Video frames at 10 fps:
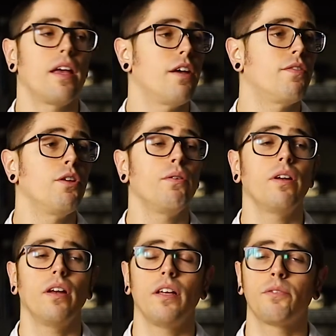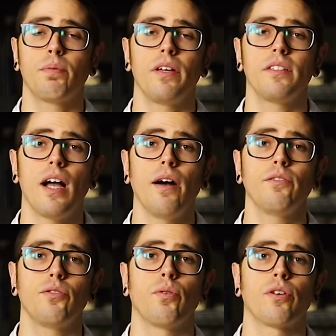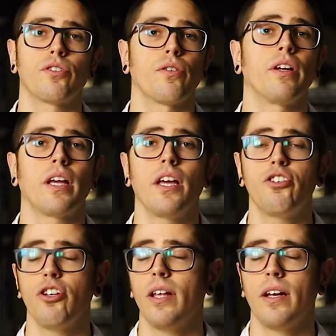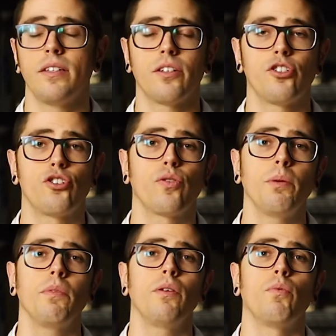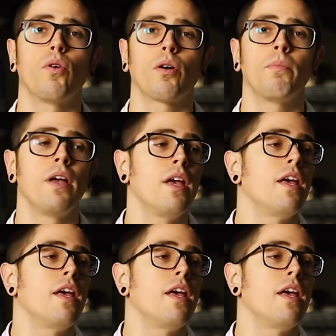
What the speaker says: If the unit is placed outdoors or in a kitchen that is extremely warm,